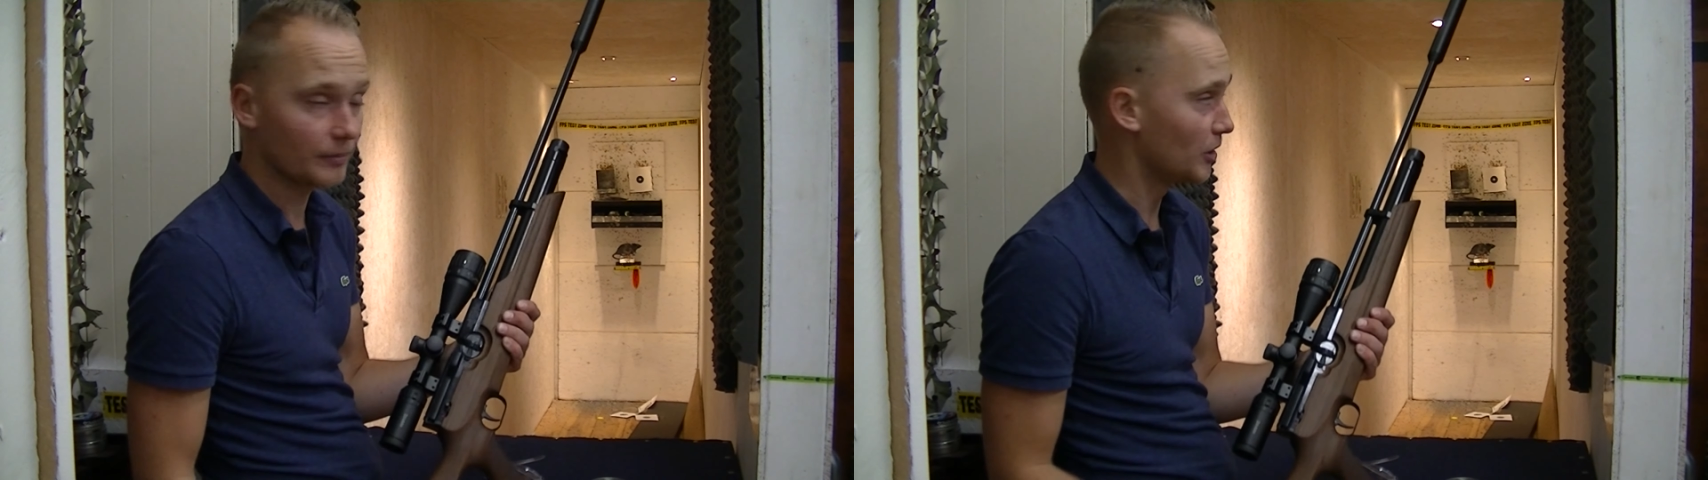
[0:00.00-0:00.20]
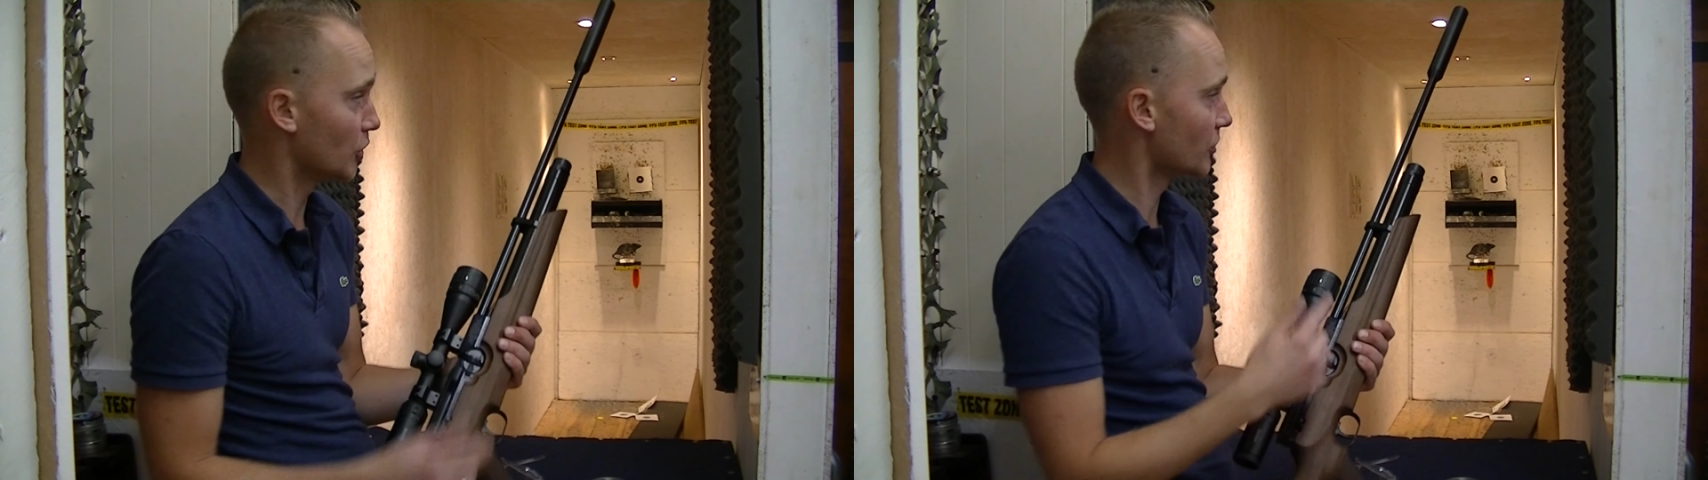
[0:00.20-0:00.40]

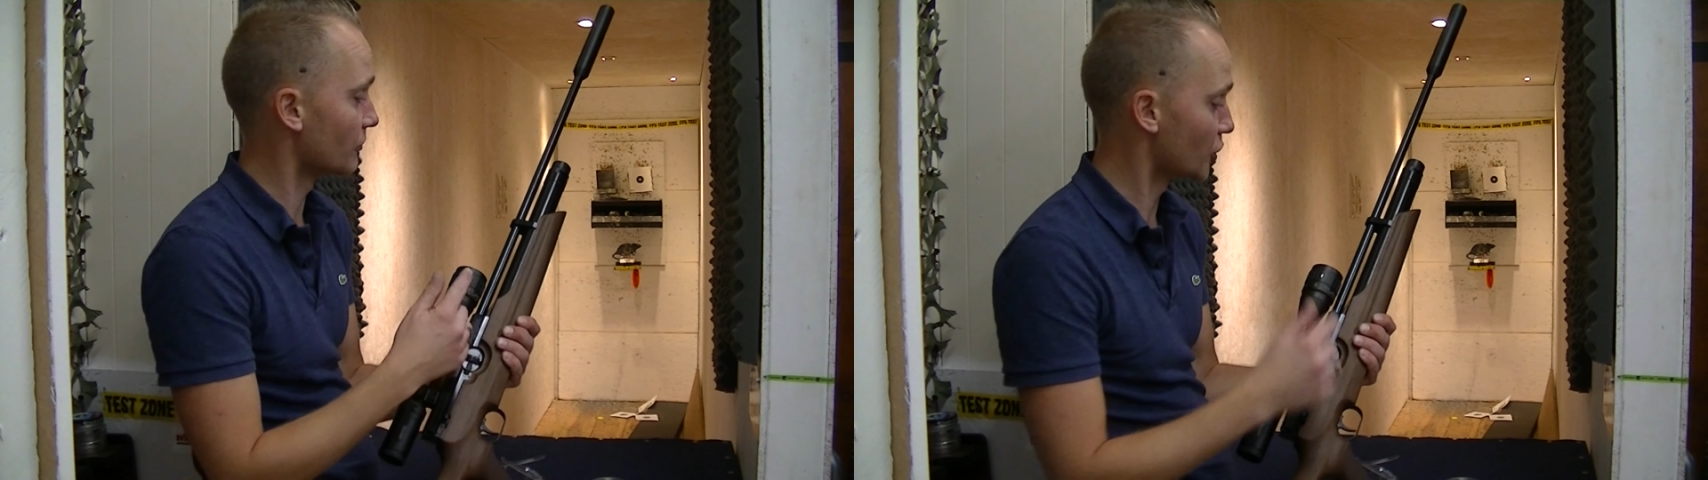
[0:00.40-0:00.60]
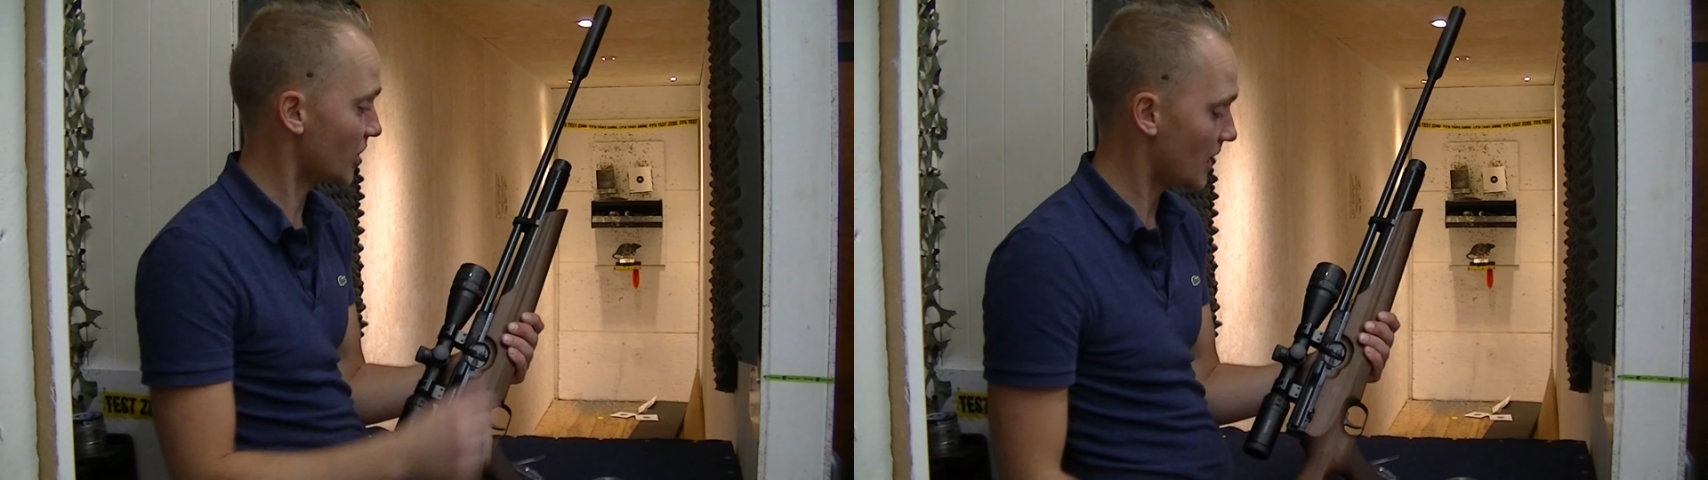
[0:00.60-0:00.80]
because of
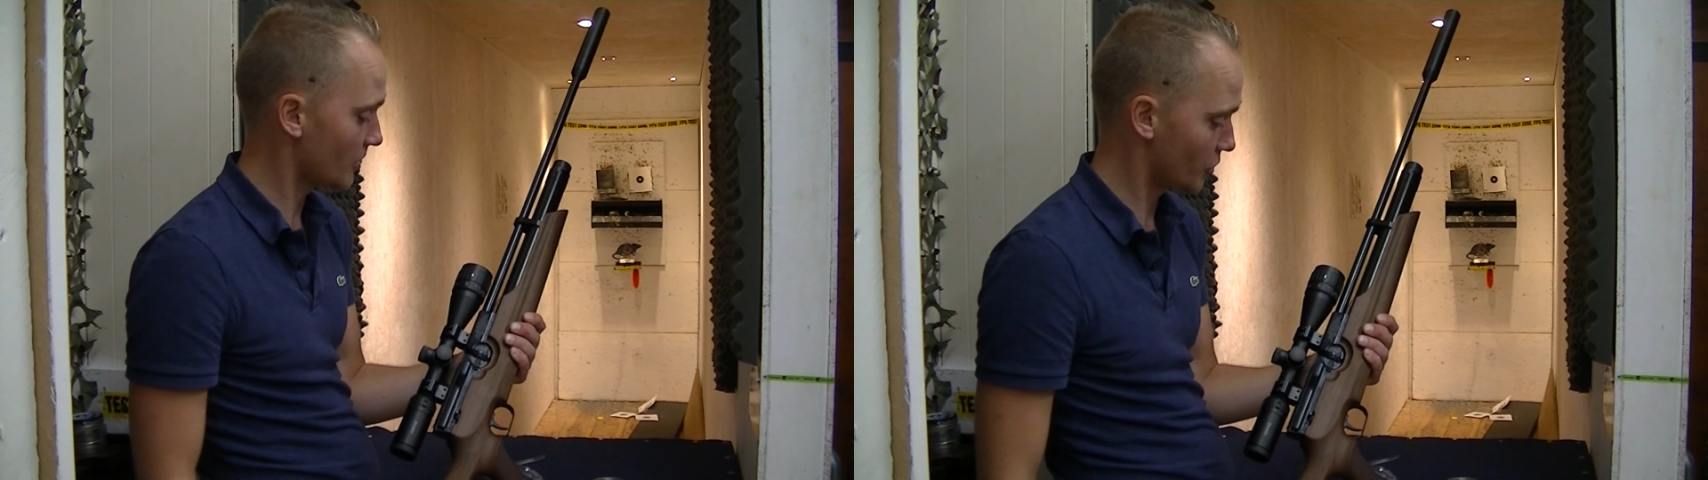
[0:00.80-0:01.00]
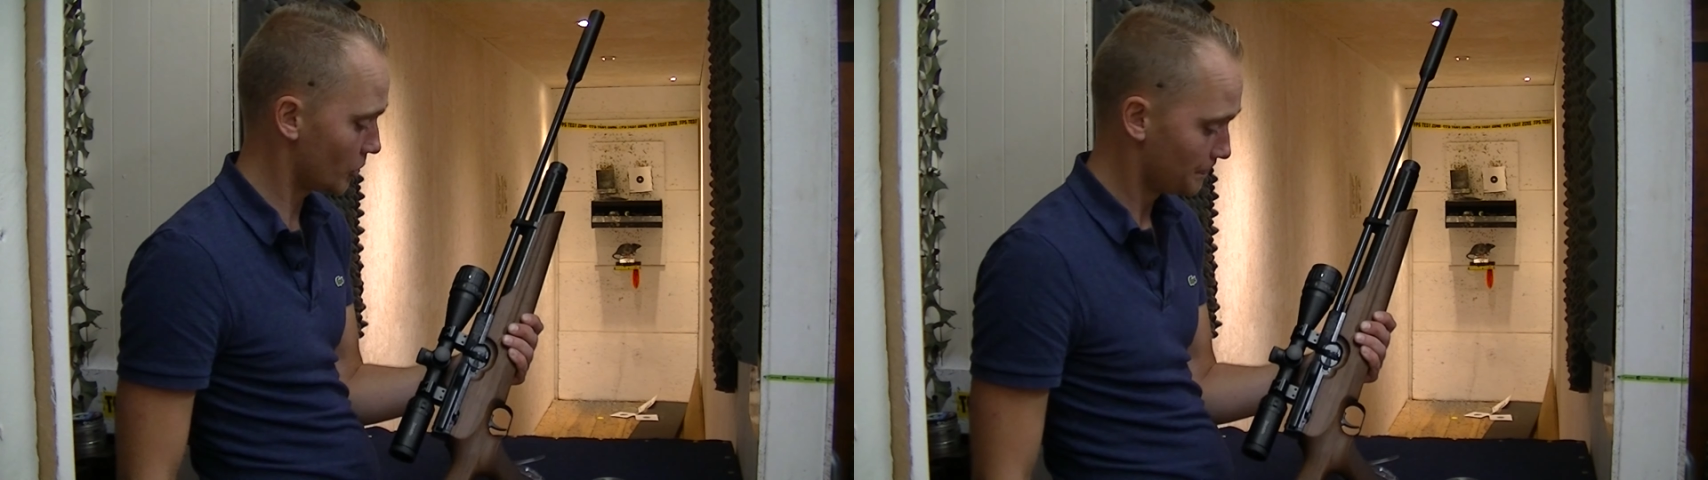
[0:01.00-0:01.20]
the
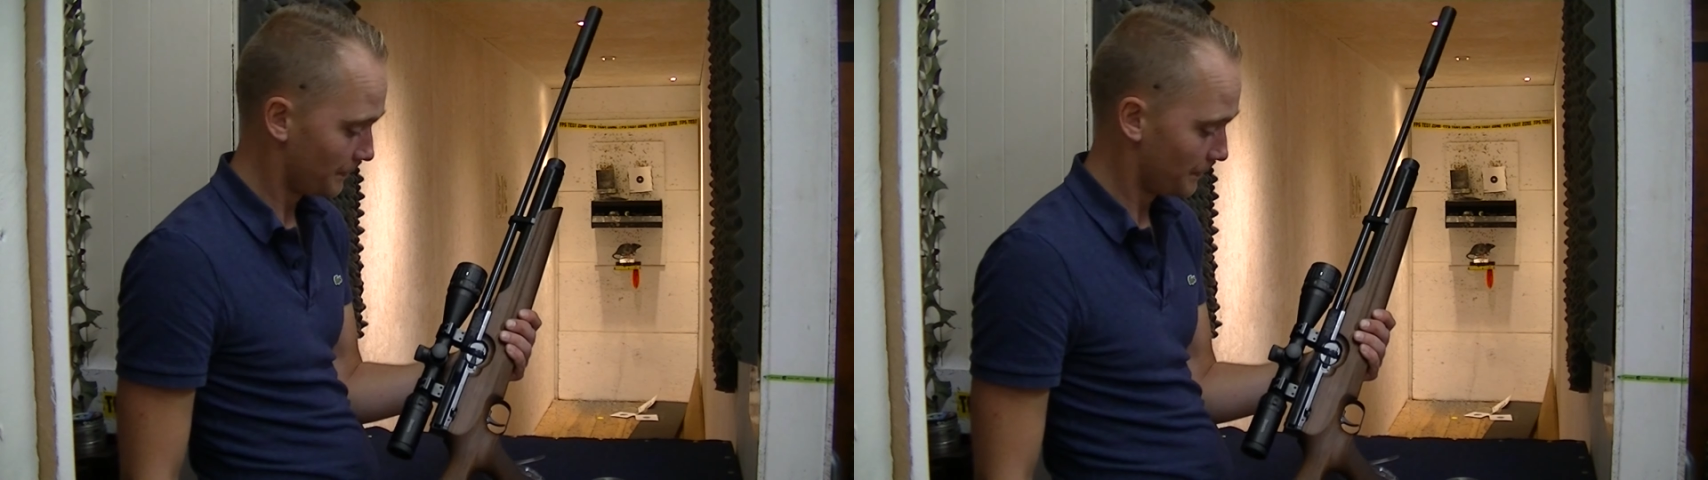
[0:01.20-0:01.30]
silencer.